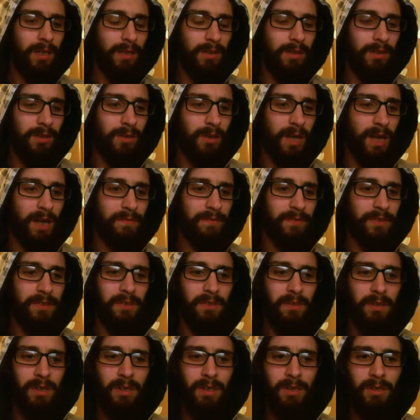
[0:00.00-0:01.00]
to
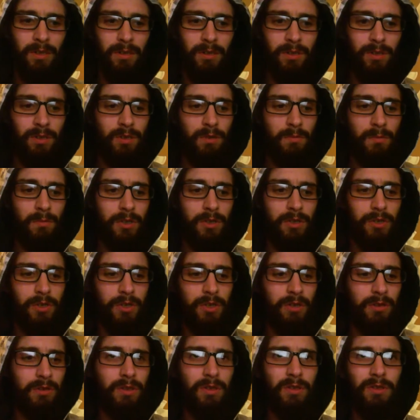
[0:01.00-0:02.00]
having so much
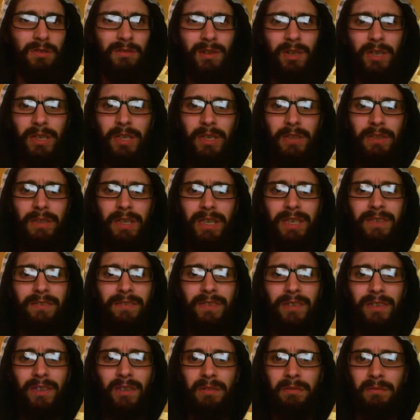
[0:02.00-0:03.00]
juice, I don't
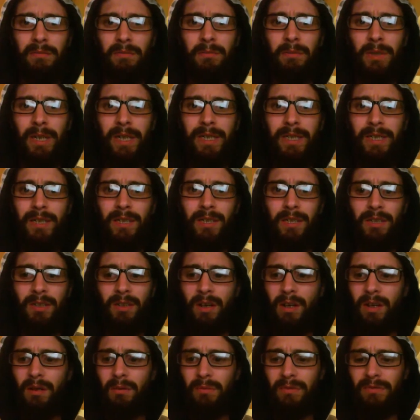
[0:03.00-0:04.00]
even know where to
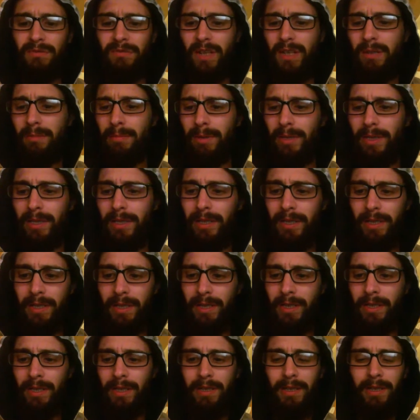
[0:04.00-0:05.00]
start with vaping it.
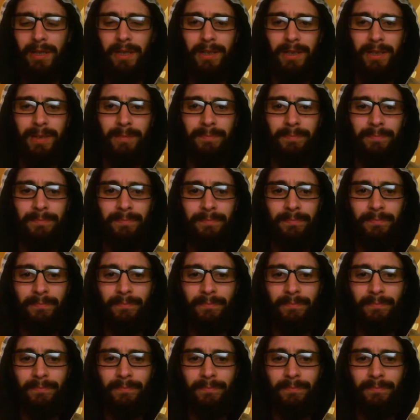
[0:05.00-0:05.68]
Um,